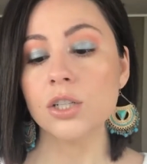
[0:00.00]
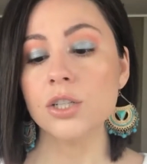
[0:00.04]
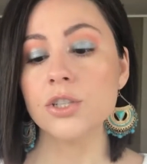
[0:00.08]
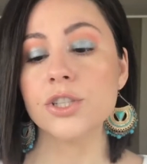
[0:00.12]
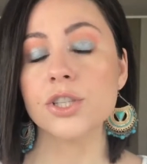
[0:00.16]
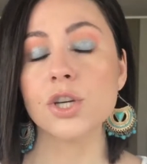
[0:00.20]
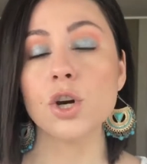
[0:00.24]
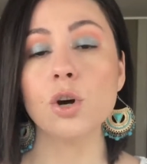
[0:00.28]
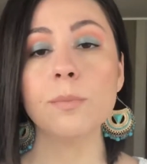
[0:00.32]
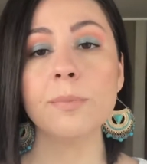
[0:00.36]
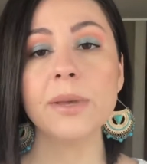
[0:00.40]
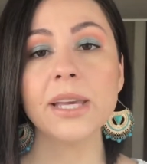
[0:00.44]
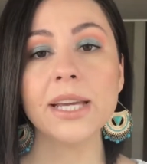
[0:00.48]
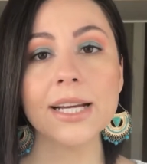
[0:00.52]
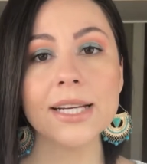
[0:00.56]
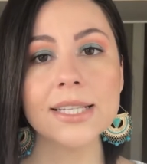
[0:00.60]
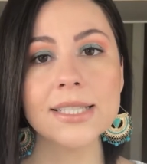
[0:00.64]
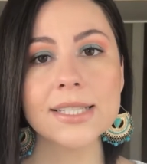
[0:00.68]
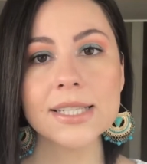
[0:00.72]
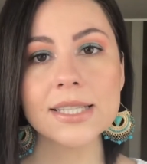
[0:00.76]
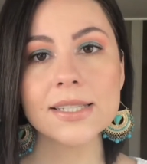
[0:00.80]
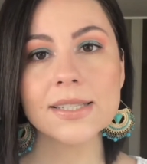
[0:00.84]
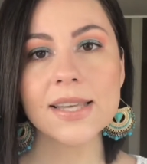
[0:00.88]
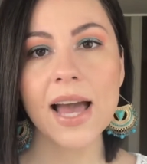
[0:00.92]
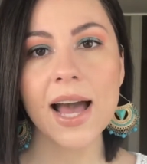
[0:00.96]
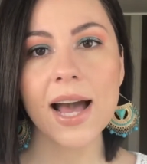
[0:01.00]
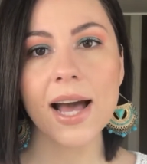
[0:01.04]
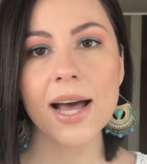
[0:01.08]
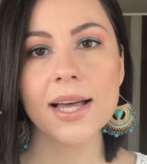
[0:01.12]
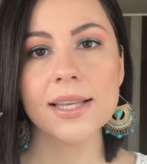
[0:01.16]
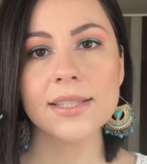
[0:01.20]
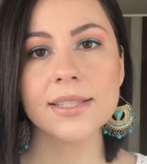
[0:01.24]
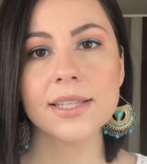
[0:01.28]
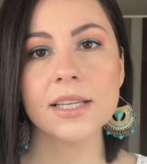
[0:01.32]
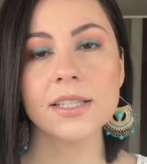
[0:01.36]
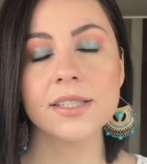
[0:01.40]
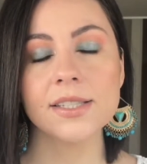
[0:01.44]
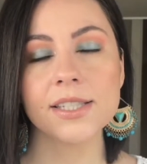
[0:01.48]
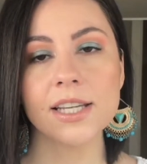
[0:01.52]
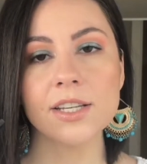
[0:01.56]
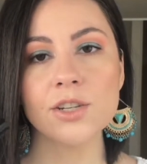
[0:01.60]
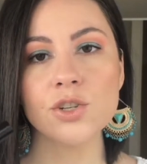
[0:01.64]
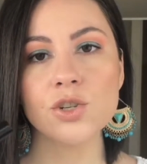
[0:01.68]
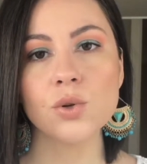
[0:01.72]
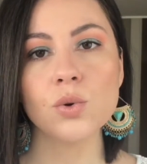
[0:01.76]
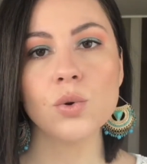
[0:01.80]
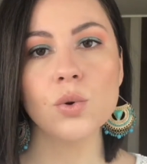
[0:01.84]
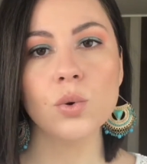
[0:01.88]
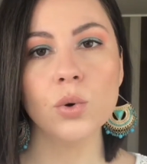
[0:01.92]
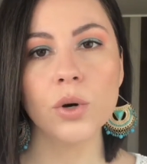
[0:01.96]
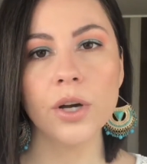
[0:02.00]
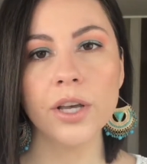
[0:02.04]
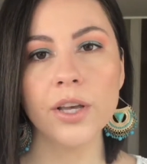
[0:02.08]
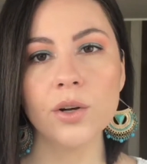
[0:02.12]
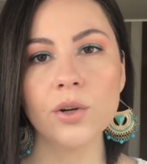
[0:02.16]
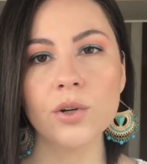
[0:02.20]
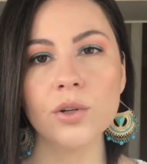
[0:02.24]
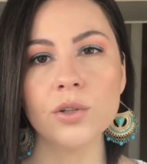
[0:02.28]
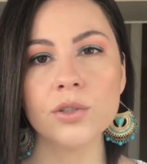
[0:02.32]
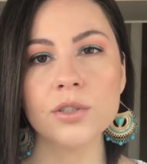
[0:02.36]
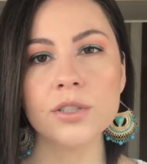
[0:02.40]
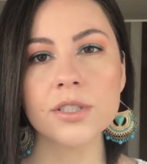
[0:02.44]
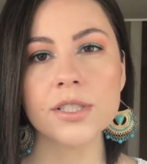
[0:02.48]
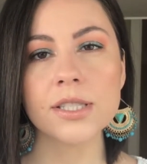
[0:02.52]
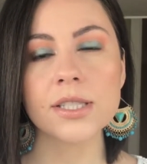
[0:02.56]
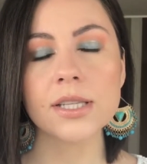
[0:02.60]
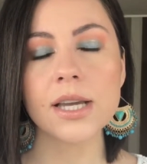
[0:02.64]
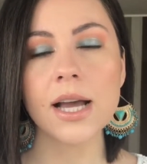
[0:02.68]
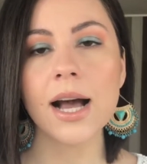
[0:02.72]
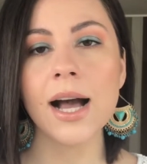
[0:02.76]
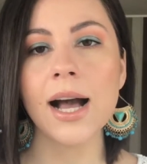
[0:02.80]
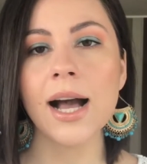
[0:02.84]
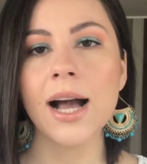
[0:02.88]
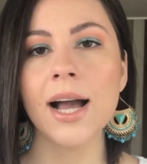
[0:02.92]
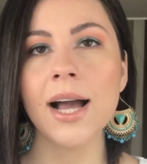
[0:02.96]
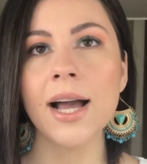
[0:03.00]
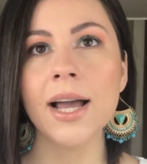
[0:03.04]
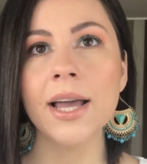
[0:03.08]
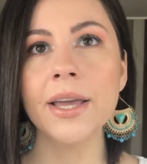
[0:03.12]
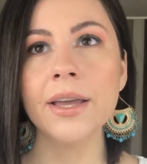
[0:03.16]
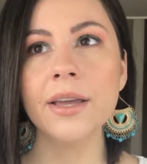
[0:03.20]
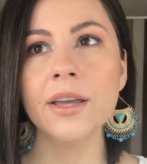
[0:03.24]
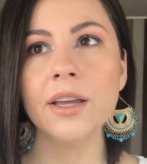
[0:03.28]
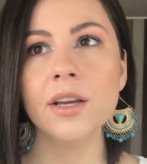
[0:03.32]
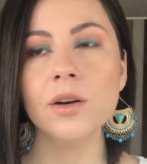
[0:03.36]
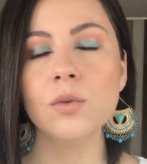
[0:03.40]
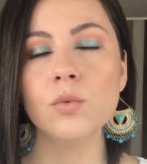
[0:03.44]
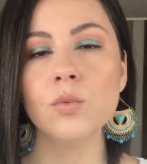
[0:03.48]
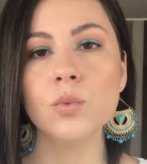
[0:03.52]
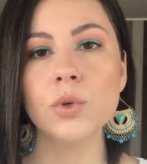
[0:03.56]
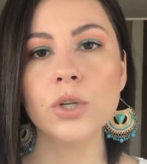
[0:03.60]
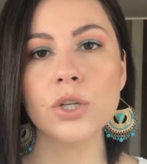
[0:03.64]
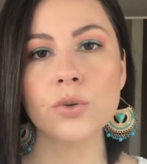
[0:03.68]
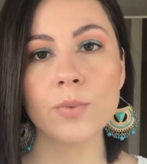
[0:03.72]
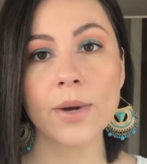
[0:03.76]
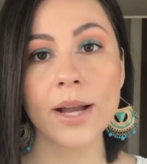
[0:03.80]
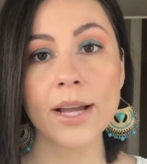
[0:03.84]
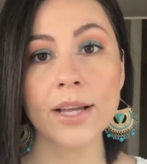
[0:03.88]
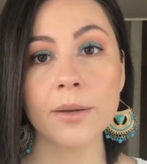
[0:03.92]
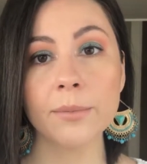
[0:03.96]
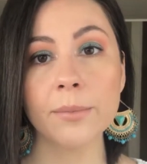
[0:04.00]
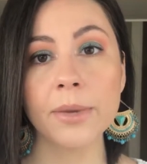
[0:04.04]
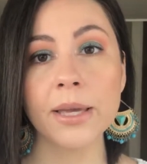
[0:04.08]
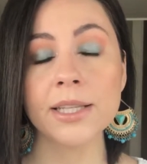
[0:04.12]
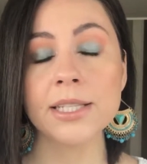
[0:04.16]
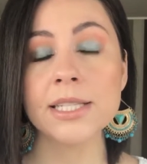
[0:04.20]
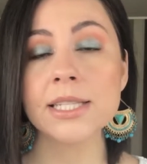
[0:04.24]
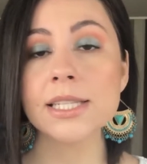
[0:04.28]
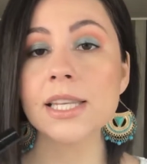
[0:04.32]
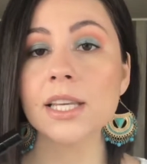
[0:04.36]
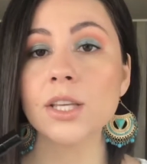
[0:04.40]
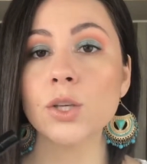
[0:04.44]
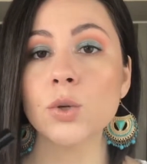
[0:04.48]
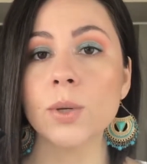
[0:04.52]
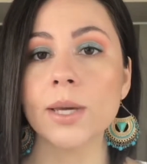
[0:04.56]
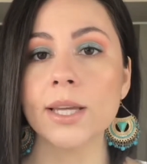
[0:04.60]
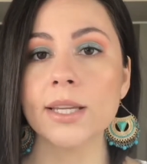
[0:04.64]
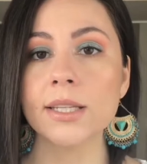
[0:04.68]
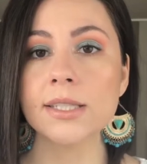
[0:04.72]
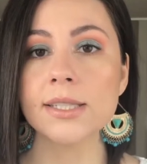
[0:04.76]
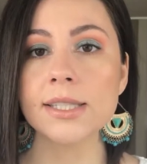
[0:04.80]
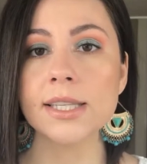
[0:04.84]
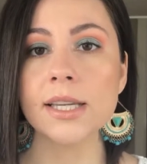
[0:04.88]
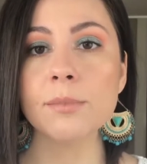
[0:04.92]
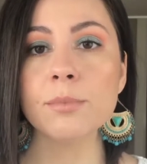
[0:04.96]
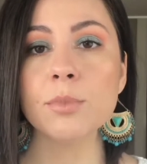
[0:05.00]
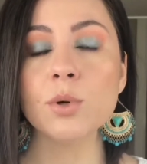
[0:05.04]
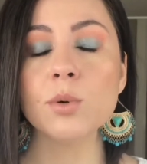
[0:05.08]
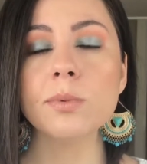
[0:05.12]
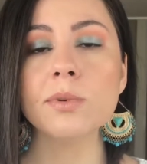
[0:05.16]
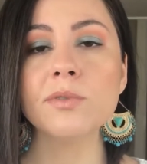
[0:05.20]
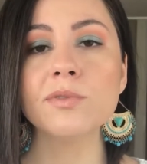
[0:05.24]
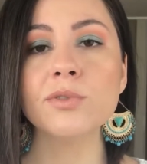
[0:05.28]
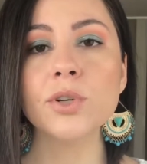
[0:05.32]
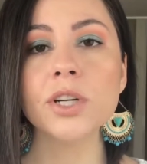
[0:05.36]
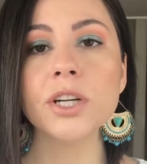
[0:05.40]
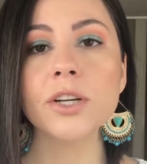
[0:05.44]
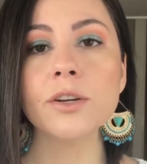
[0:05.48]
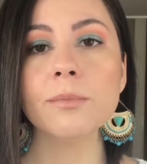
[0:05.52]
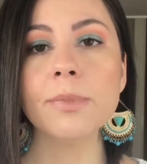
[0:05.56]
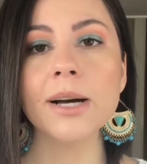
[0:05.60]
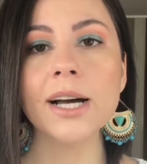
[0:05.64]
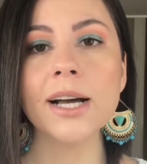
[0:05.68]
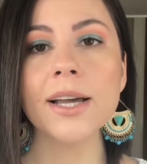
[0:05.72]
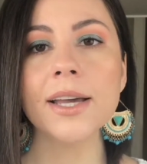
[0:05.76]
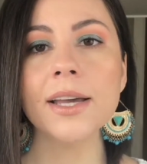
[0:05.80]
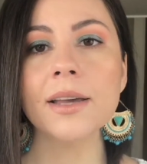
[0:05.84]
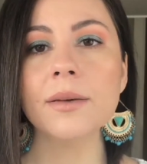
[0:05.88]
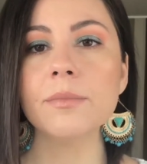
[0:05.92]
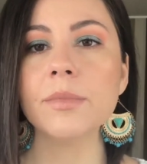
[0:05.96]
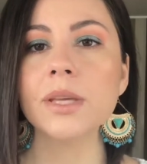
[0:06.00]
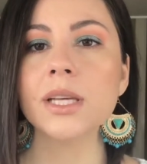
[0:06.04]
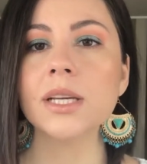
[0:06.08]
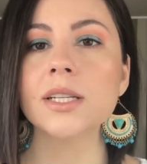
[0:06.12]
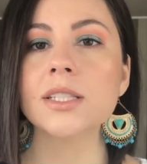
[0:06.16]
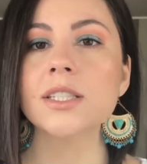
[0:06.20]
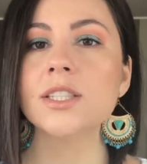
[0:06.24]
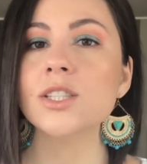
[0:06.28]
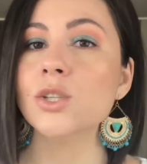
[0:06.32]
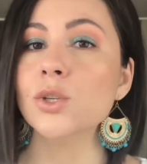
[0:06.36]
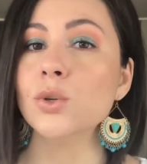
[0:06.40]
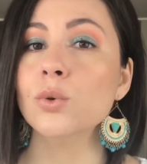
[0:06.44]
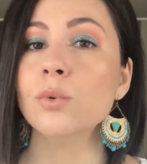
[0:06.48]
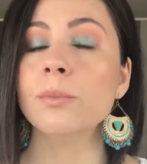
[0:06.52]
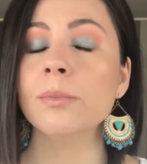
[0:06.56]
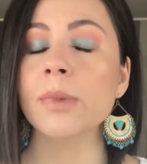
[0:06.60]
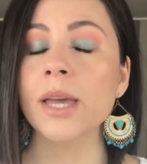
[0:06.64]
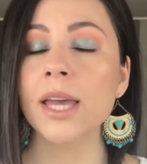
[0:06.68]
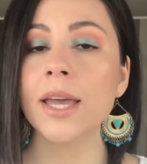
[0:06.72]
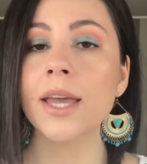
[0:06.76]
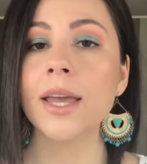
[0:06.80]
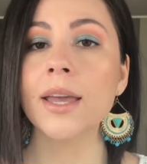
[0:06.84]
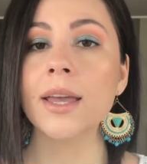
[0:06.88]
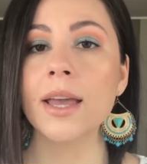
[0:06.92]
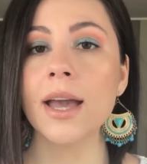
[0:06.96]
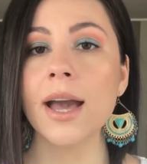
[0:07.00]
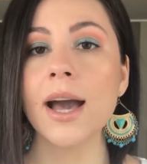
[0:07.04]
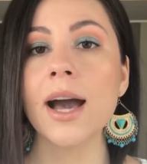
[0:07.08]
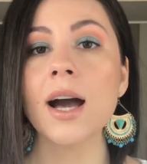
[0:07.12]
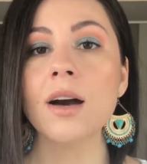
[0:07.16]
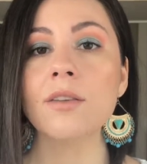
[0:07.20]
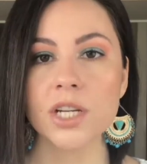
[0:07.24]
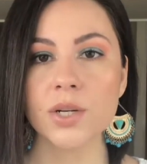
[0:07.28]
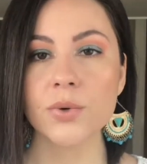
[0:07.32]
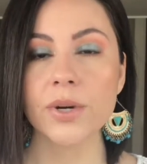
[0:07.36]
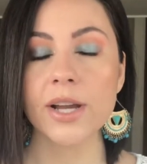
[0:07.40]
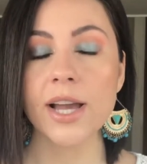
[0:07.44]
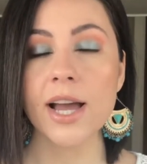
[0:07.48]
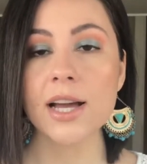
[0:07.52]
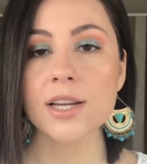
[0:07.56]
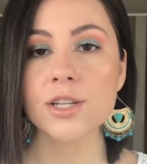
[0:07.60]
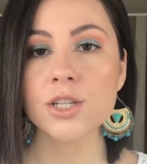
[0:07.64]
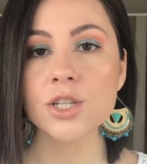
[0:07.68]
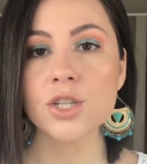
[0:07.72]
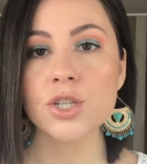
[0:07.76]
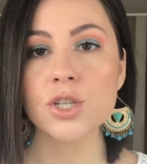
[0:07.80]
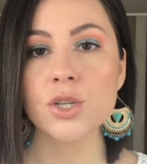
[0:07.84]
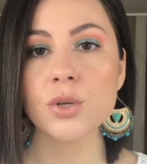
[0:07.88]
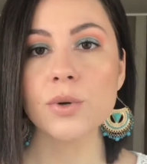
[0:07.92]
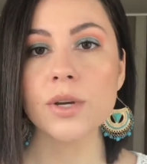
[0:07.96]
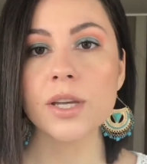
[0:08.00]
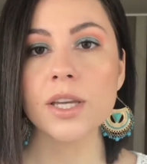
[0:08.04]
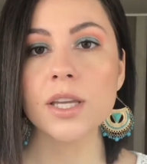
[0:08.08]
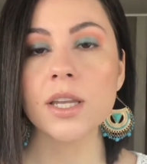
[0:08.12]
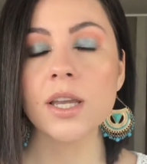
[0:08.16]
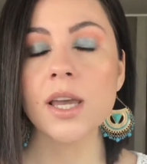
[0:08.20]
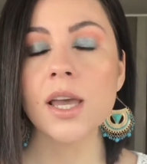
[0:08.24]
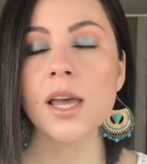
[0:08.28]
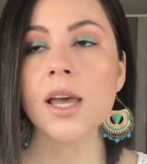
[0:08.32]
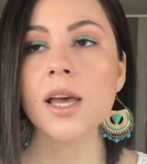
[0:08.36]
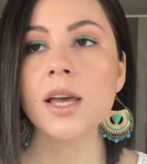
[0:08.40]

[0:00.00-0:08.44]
So because this has essential oils, I would recommend that you get a sample before you buy it, because you may have a reaction to it.